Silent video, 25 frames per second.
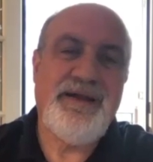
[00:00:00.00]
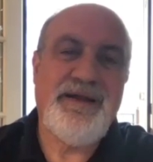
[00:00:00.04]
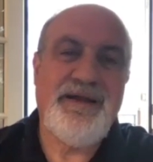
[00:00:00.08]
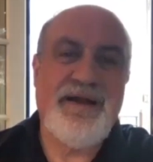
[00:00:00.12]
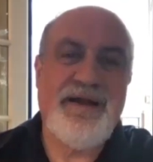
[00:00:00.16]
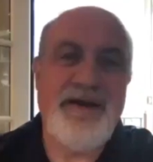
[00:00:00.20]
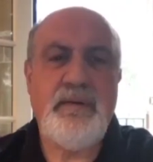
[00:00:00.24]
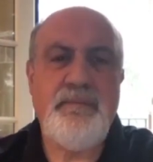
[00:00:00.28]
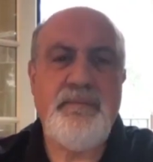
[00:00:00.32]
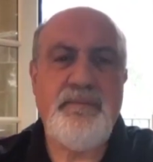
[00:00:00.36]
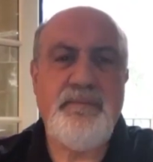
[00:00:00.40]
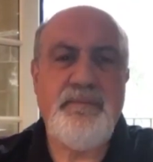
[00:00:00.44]

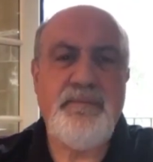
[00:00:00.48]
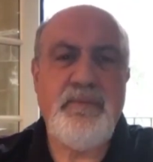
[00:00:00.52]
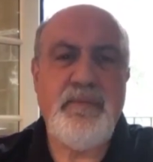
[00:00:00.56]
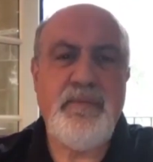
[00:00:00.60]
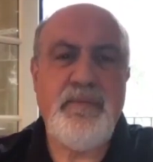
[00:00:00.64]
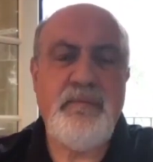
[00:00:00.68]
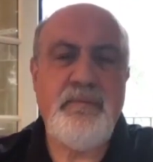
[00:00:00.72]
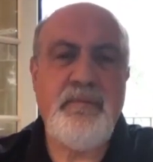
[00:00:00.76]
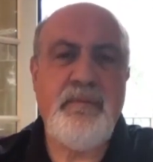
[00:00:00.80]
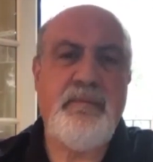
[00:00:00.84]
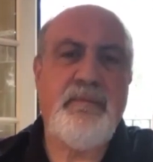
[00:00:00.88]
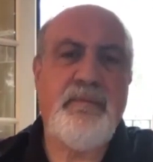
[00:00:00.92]
Hi.
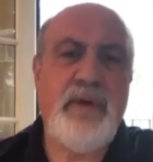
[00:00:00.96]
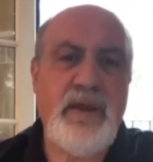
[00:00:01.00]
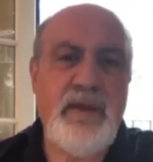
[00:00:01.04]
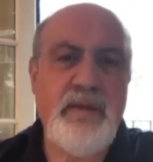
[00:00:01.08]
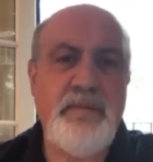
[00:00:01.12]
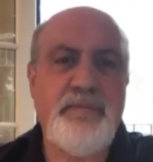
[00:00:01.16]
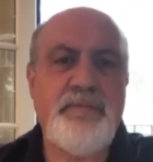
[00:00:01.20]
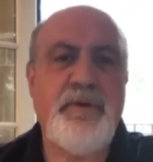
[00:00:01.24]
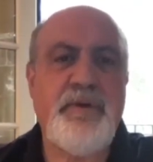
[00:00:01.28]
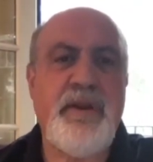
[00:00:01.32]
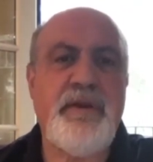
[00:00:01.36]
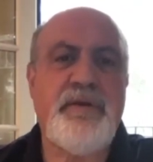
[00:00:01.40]
My
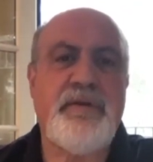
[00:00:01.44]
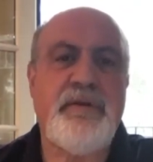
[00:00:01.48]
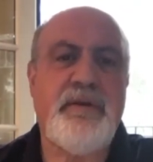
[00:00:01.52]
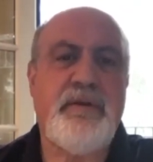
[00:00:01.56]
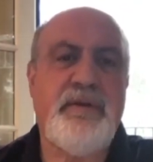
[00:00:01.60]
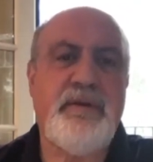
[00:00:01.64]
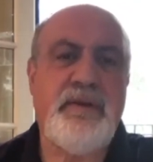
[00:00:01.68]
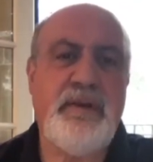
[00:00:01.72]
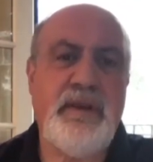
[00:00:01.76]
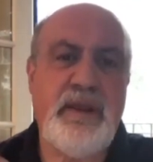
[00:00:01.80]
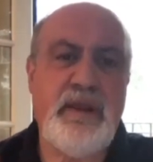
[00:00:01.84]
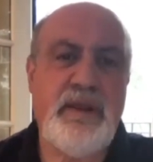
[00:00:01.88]

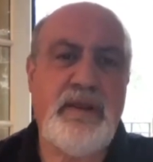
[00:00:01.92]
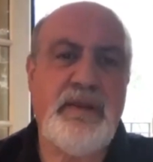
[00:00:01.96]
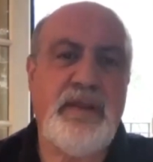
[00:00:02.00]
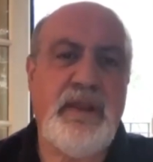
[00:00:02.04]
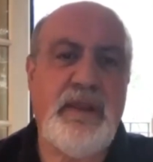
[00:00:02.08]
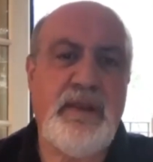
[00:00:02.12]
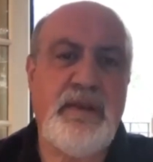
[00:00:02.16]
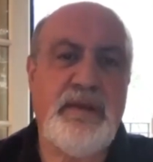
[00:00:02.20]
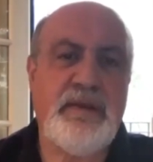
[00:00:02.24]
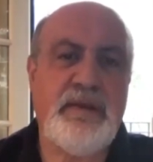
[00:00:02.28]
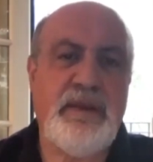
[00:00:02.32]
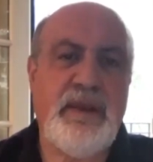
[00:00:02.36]
impression, and,
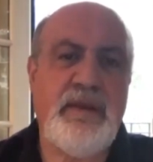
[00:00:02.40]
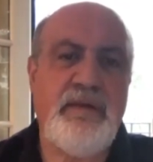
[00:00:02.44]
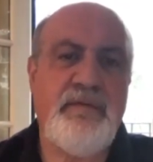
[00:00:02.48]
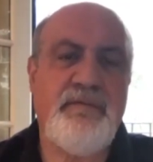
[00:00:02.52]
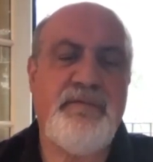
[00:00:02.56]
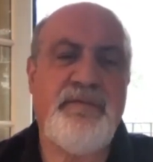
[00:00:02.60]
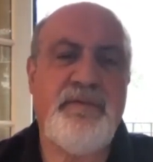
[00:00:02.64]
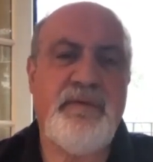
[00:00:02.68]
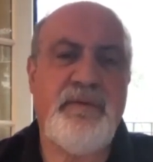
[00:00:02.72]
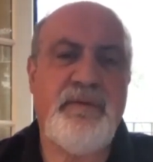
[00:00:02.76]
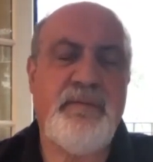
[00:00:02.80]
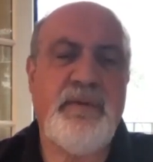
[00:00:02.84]
and again
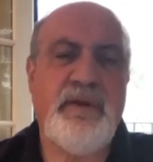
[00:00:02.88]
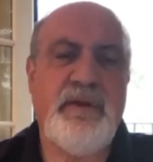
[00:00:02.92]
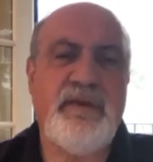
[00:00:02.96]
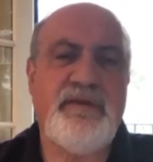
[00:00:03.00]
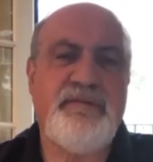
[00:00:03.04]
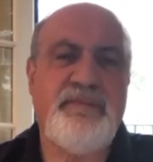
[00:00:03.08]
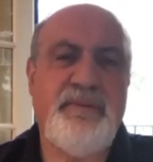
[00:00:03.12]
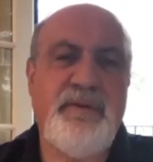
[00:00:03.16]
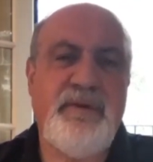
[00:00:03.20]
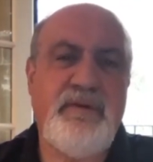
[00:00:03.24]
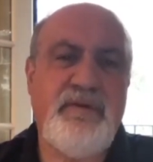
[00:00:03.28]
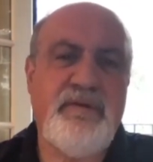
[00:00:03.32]
from my
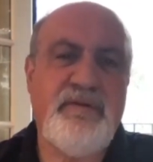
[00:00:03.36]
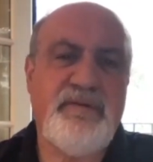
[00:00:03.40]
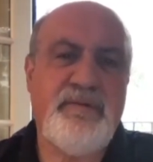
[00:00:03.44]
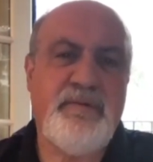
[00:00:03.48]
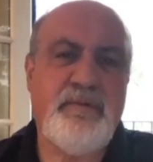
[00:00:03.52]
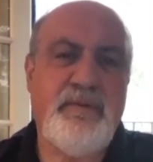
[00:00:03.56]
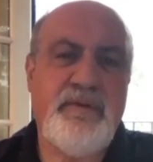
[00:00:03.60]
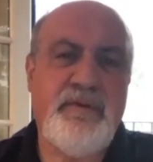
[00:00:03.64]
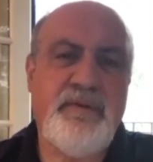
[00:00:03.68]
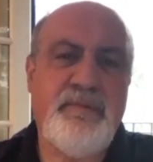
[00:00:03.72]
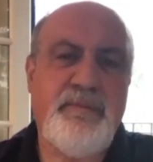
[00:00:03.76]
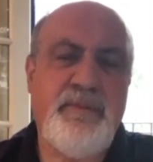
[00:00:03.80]
experience
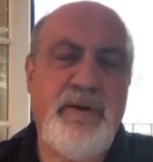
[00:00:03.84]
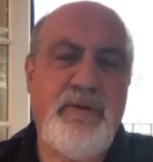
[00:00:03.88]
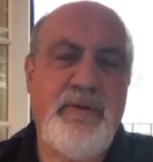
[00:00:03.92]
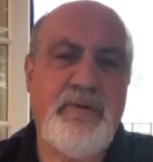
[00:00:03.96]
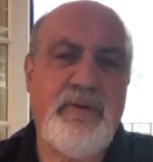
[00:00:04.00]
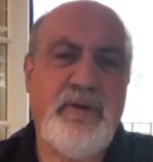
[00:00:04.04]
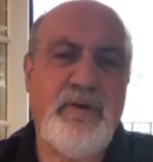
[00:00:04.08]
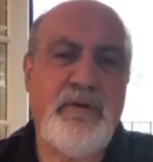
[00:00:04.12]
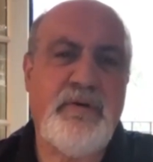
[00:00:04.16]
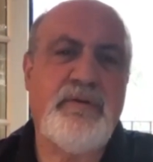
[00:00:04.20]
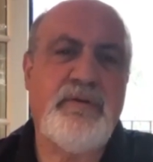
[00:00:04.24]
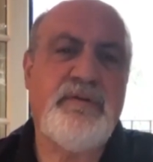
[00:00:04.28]
with power
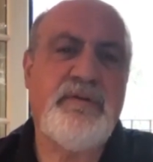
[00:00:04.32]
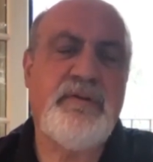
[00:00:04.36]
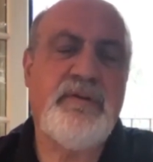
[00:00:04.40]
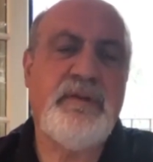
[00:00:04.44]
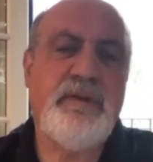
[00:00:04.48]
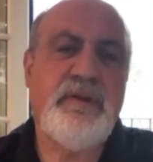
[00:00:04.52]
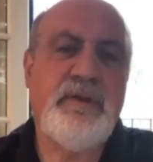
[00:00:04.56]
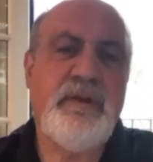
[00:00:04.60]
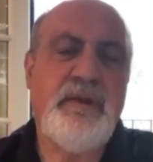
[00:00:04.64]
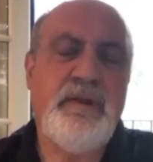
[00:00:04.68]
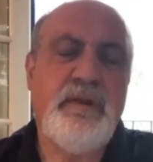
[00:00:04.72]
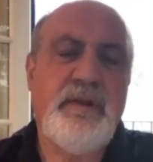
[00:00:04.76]
laws,
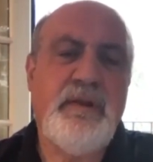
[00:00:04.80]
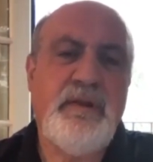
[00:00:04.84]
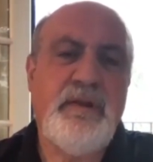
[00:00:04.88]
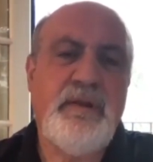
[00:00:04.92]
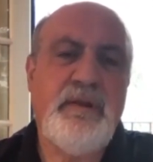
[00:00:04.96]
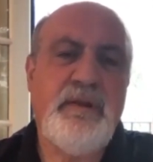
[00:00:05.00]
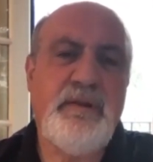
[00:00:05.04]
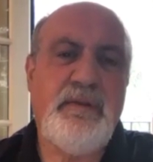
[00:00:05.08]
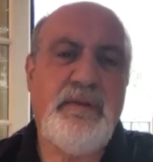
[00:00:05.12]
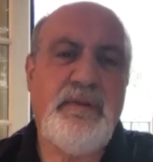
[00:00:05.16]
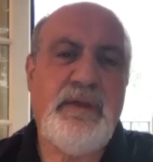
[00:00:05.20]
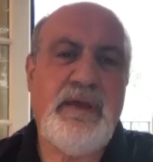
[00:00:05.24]

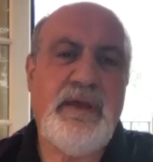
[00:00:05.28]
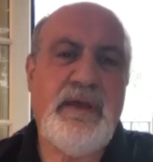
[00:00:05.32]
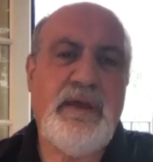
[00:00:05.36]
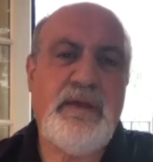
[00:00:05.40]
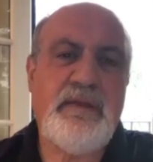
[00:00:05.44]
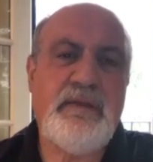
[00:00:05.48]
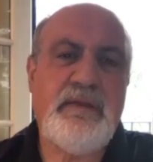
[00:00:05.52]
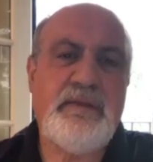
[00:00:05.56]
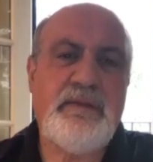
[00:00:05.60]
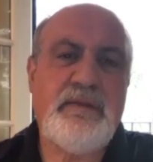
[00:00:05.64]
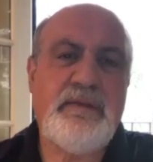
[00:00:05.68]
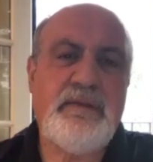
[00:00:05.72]
is
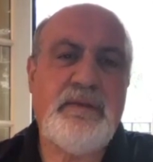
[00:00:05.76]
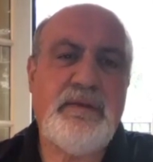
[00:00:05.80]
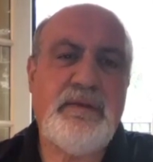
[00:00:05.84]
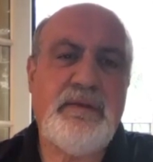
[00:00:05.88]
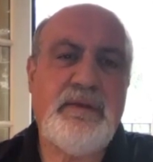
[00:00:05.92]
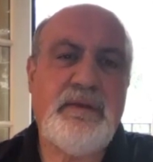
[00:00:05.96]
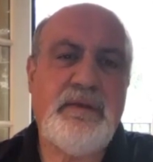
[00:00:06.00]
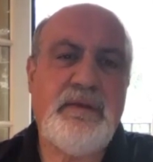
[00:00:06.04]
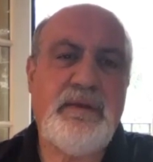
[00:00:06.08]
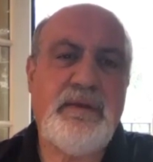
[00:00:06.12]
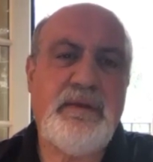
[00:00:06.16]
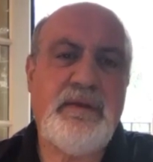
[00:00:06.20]
that
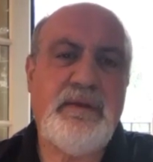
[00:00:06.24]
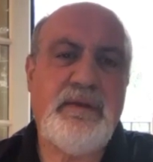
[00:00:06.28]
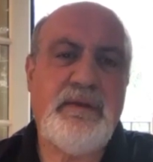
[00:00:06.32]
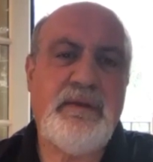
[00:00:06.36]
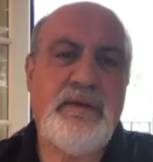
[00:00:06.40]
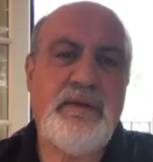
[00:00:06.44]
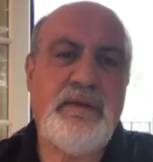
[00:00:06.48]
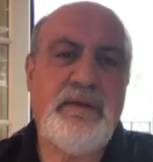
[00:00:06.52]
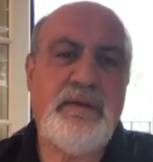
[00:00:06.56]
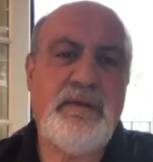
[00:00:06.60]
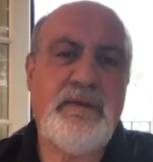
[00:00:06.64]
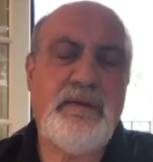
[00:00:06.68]
uh,
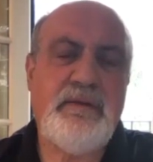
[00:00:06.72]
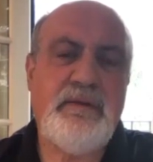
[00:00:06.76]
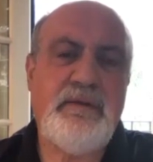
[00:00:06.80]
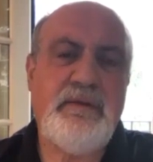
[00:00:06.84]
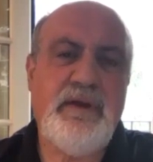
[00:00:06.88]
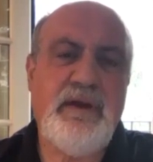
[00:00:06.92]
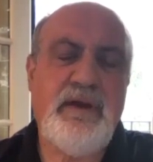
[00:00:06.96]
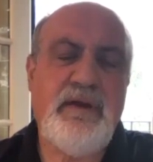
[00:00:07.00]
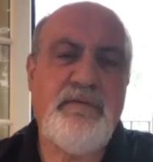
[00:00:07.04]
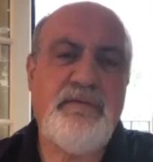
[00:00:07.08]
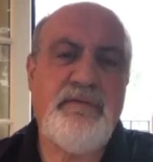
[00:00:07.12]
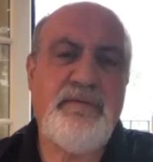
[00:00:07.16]
you
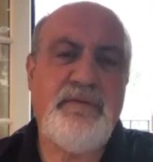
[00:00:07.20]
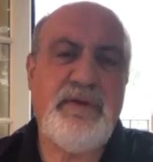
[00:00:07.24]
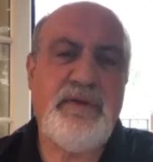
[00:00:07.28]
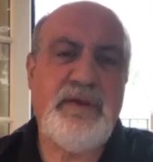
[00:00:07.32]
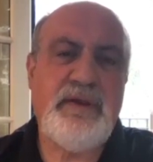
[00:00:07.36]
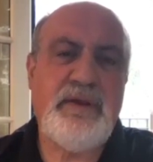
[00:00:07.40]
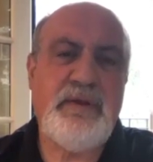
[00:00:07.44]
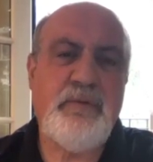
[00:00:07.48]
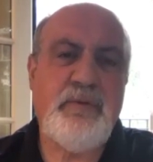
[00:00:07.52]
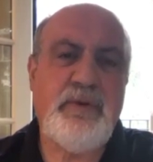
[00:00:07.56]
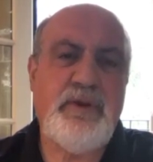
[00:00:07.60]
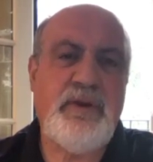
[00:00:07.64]
have
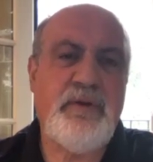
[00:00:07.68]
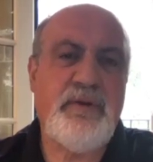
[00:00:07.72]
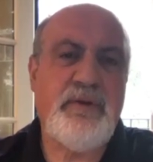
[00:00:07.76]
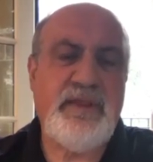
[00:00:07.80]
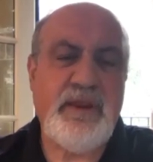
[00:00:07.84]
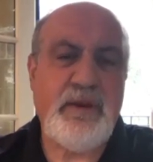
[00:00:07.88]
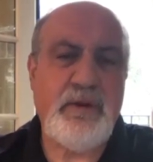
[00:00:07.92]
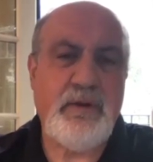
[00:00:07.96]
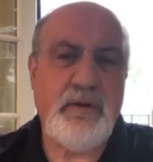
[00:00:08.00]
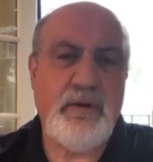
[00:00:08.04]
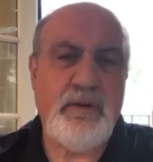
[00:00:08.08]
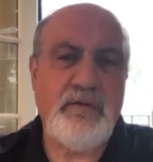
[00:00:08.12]
a winner
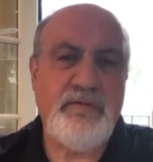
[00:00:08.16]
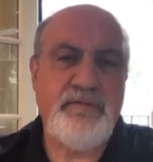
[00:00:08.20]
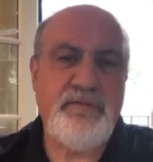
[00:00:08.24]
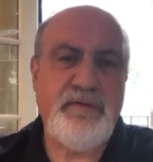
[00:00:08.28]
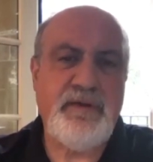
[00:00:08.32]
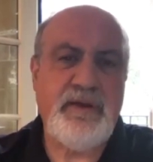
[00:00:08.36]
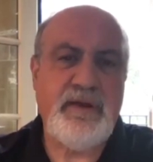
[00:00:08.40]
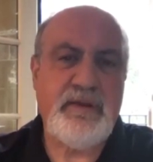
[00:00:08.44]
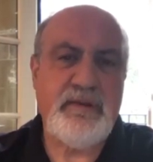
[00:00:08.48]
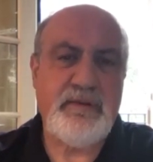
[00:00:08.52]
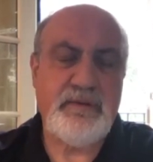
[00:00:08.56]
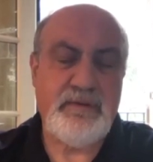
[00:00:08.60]
take all
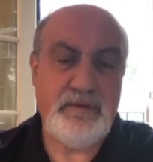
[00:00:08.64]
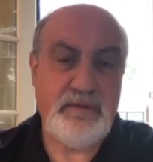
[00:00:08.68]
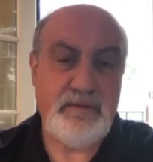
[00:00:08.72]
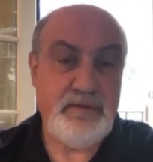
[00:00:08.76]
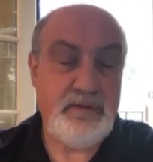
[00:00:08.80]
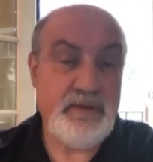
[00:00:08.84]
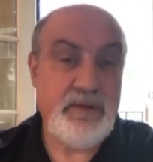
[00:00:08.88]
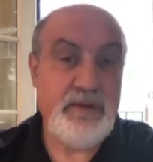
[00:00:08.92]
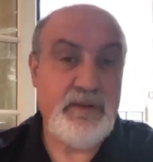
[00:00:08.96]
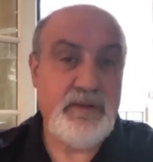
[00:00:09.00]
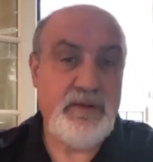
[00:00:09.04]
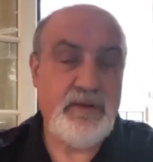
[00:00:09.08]
effect
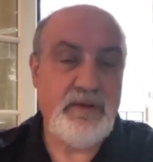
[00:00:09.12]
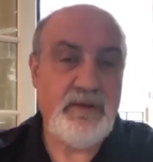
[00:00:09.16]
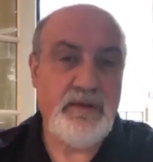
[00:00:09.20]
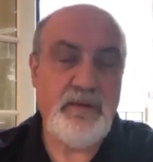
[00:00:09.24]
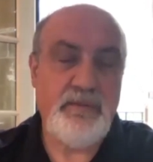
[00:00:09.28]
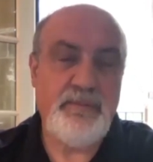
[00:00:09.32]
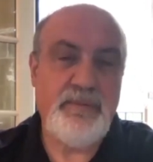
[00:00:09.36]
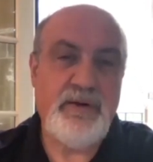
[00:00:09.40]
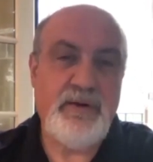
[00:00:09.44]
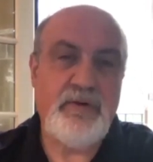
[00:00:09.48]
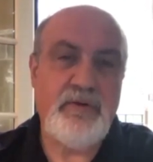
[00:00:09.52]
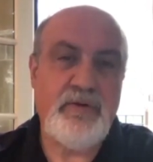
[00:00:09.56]
in
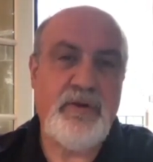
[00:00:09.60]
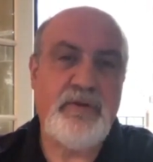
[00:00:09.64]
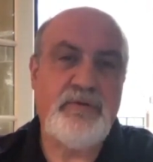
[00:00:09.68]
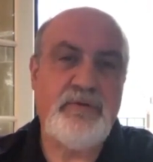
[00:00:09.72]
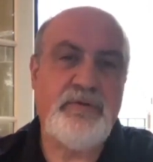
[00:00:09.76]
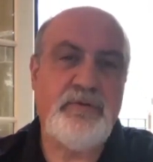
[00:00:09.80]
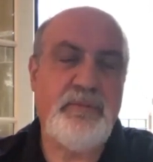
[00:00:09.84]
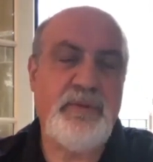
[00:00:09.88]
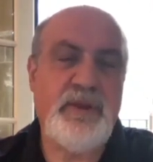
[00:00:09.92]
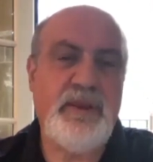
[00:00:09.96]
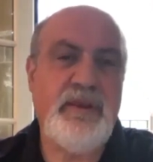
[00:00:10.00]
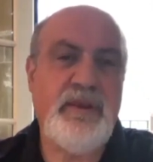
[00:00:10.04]
a power law
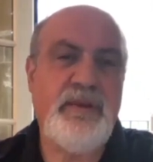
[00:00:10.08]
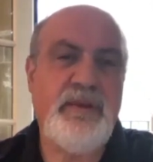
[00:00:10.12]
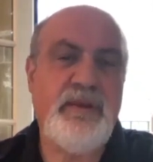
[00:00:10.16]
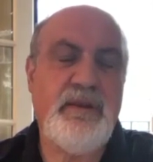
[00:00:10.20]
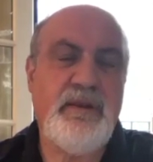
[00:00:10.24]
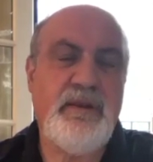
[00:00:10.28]
domain.